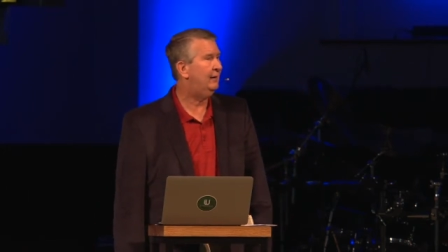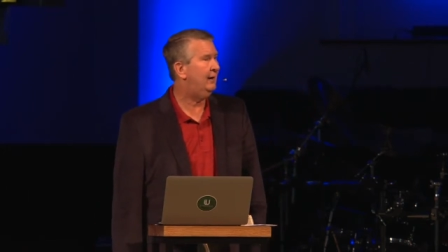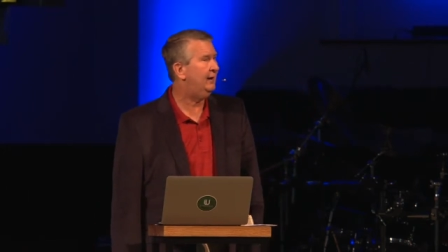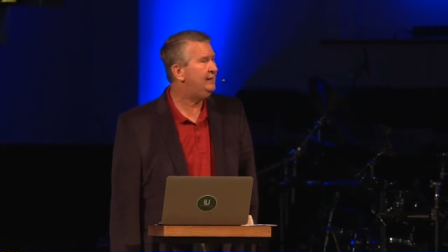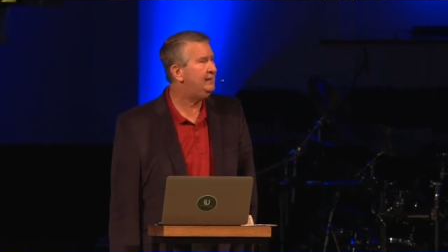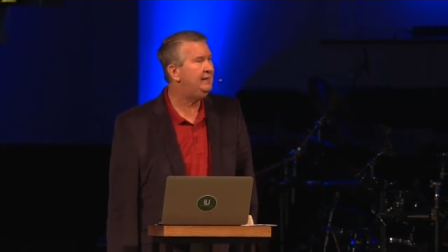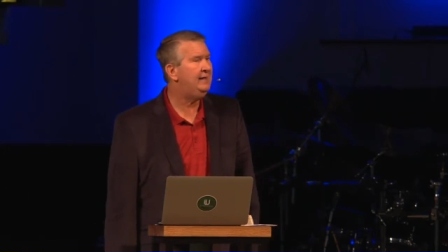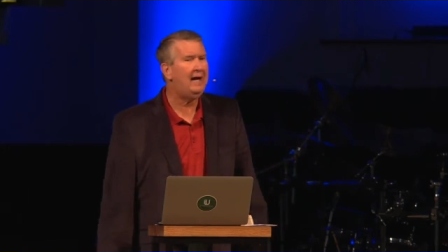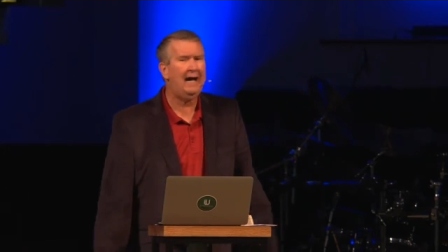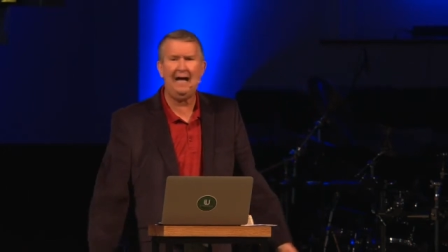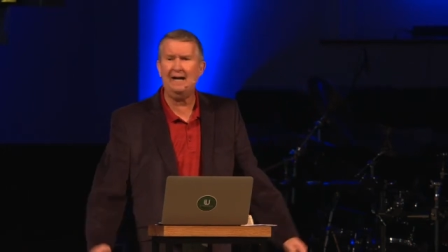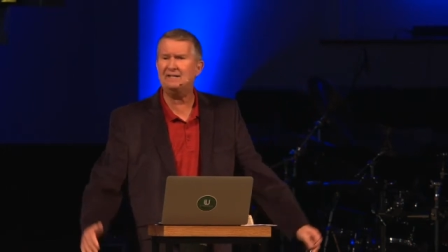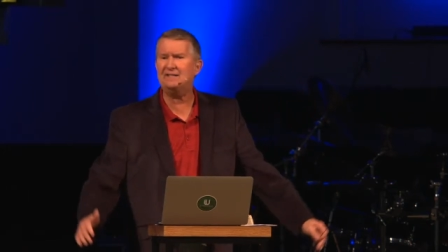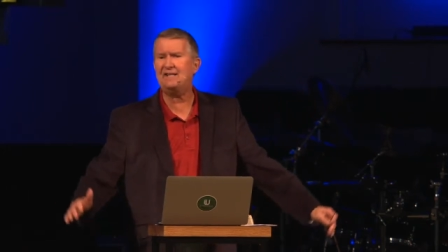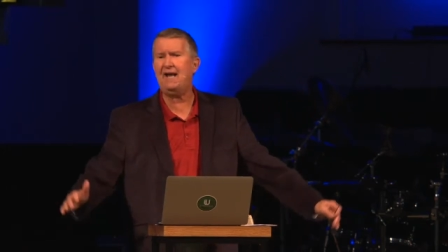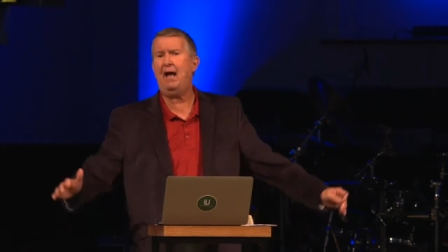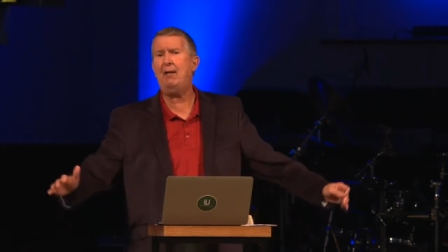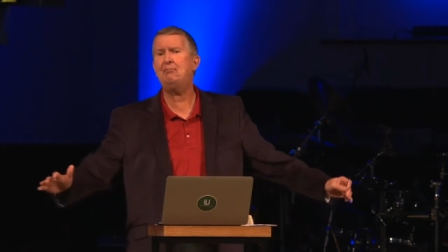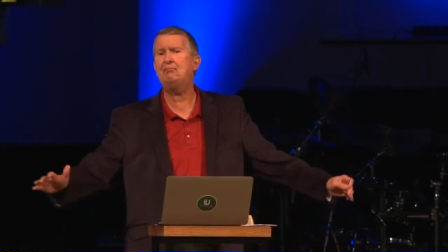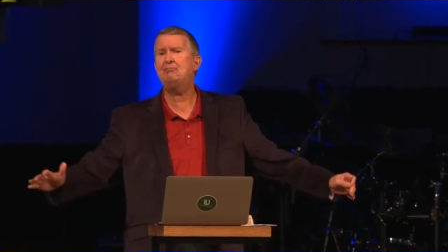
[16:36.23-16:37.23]
You got
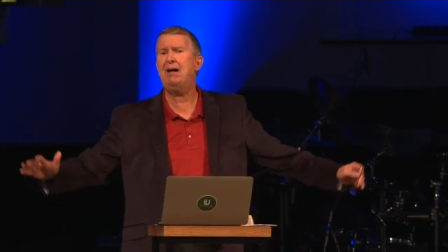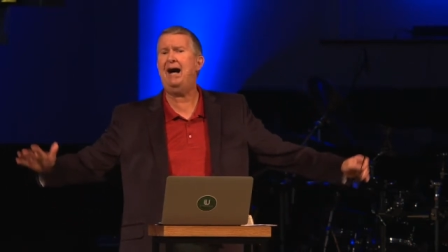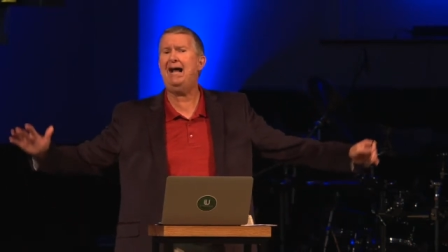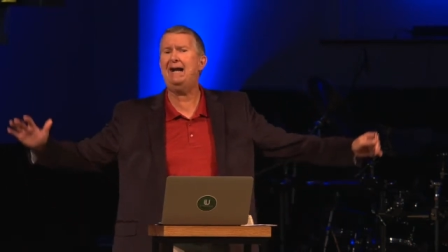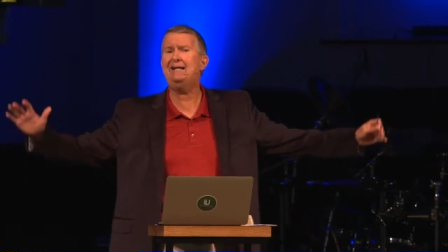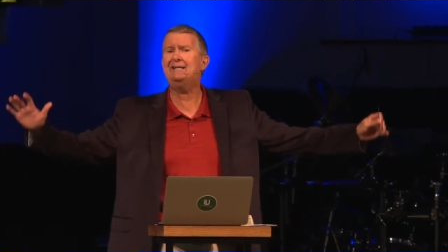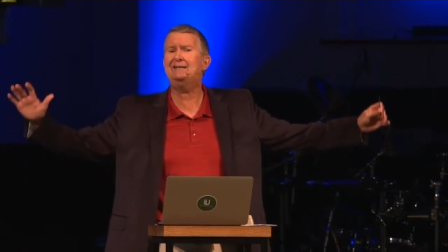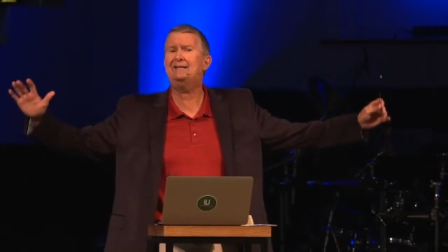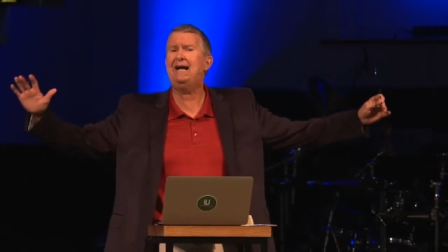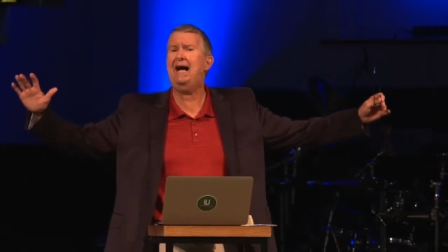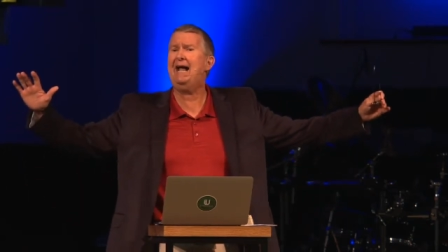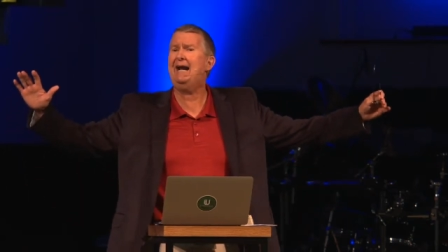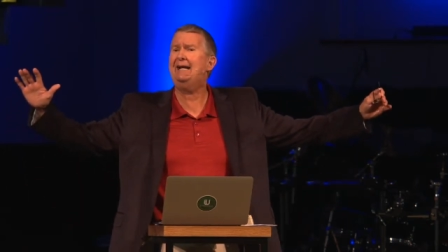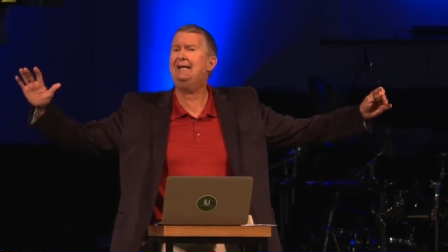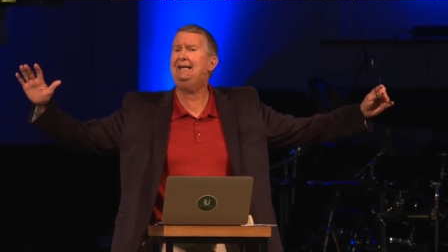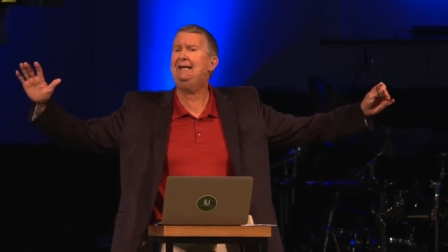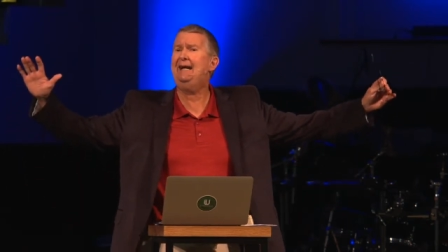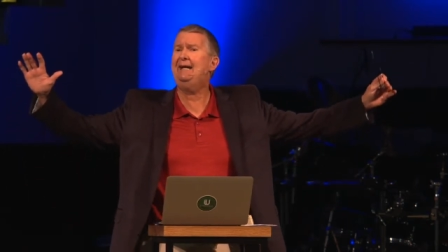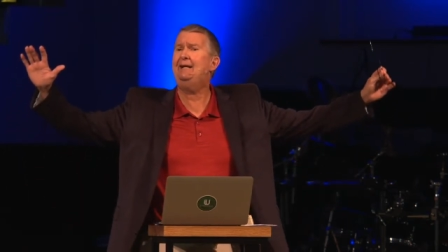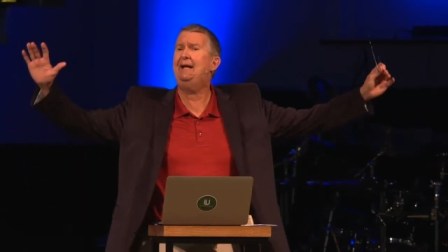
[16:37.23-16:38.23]
somebody's got to
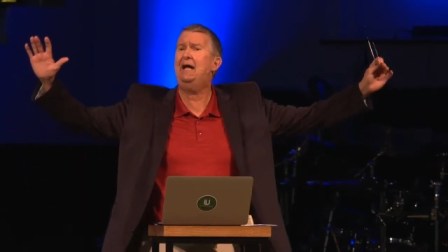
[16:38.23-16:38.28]
get